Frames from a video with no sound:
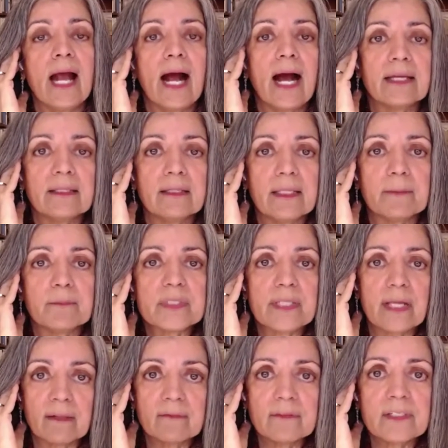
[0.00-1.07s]
either
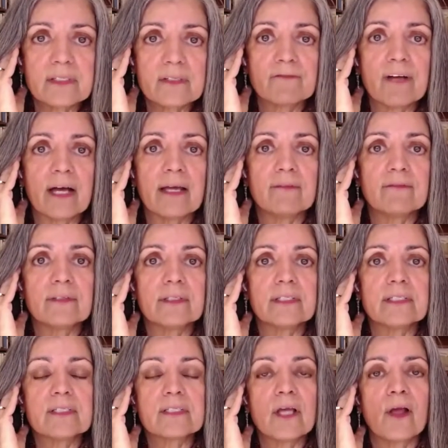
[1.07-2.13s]
themselves
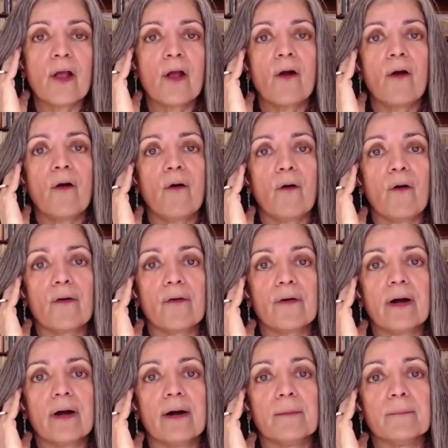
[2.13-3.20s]
survivors or
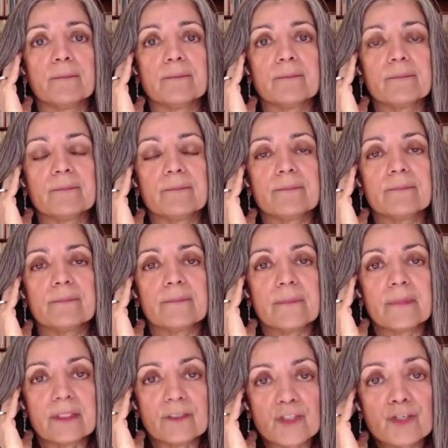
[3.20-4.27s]

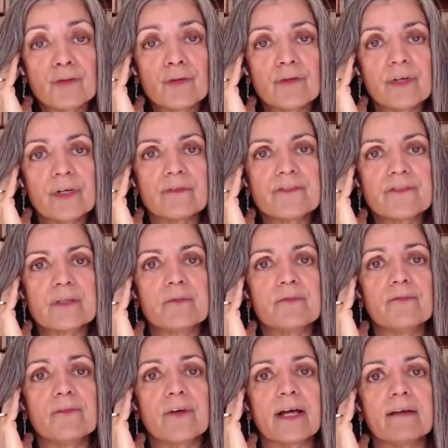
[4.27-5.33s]
the children of
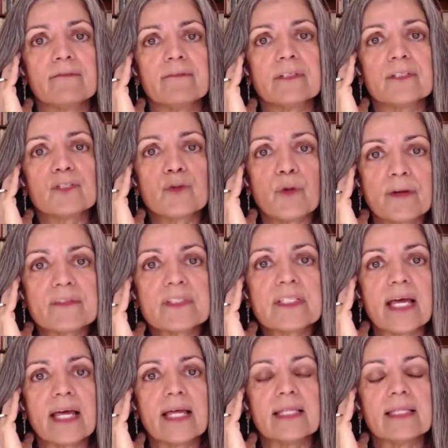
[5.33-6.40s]
survivors who have
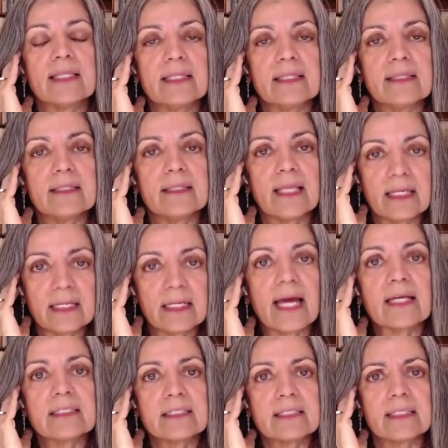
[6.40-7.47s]
said that,
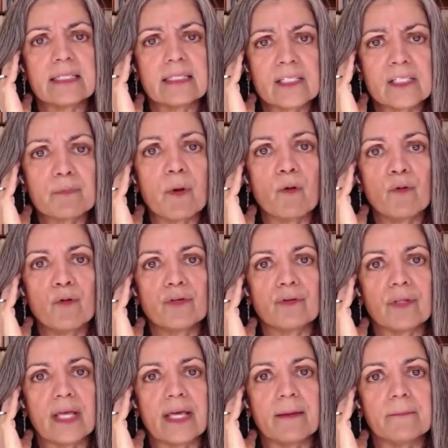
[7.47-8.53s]
yes, this spoke to
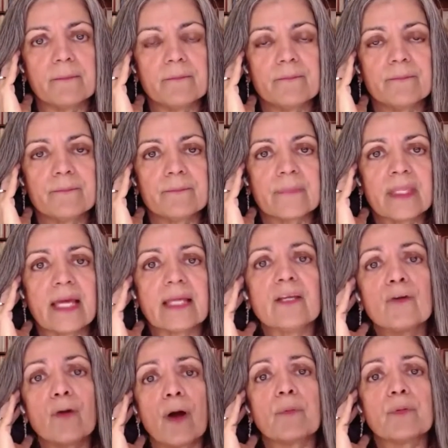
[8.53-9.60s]
them.
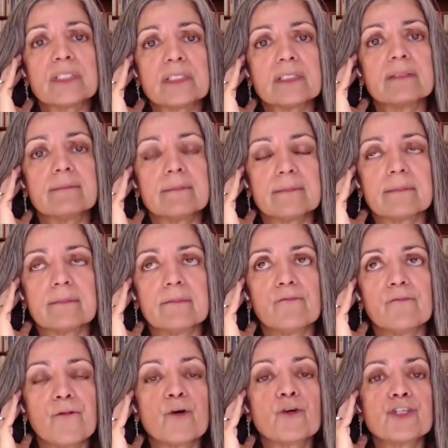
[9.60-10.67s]
And, I was
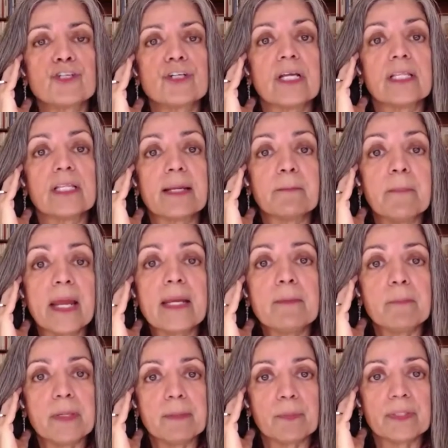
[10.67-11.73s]
fortunate that many
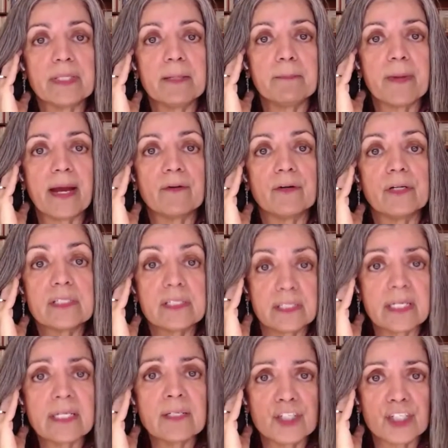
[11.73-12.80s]
people in Paris
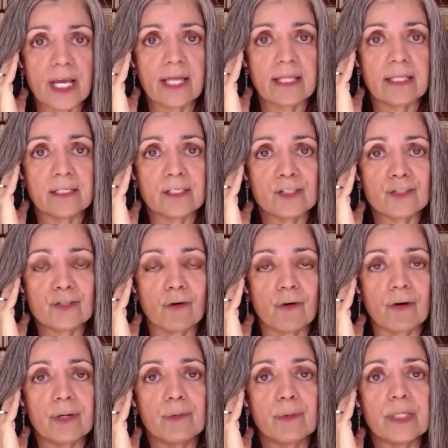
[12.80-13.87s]
did share their
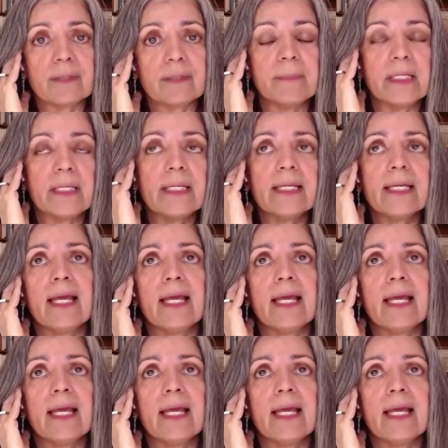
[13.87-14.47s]
story with me.